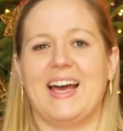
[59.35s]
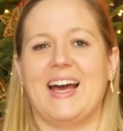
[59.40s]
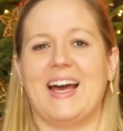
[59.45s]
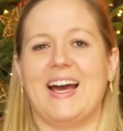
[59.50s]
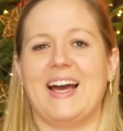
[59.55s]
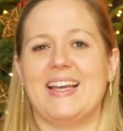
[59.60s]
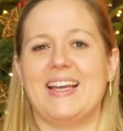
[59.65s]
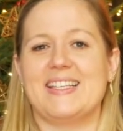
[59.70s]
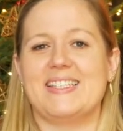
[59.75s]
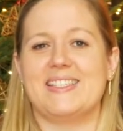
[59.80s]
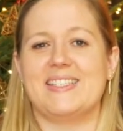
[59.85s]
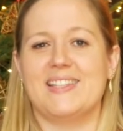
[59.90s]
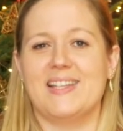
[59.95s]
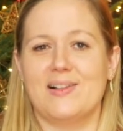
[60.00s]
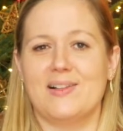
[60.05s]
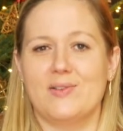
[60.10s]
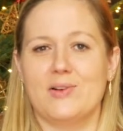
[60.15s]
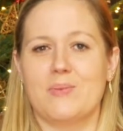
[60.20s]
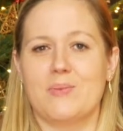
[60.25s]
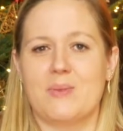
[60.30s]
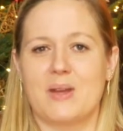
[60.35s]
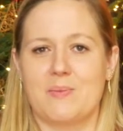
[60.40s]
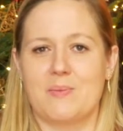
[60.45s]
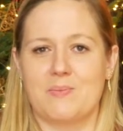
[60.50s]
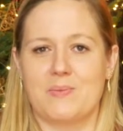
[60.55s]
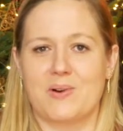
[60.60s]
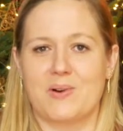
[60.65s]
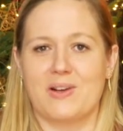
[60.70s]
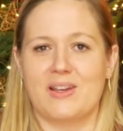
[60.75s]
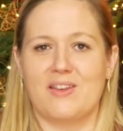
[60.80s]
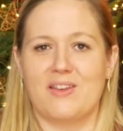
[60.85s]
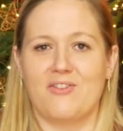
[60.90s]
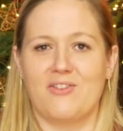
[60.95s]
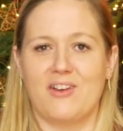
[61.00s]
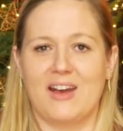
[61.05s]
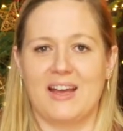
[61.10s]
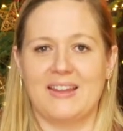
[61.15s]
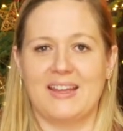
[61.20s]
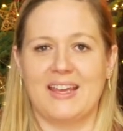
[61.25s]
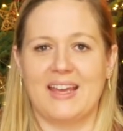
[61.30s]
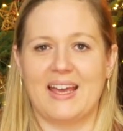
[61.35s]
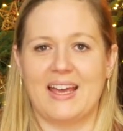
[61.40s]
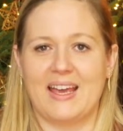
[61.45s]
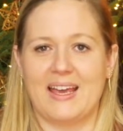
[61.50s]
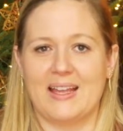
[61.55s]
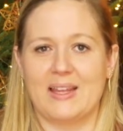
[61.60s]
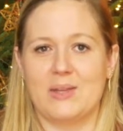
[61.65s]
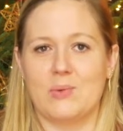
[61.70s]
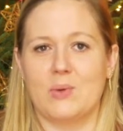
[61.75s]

I still remember the fun I had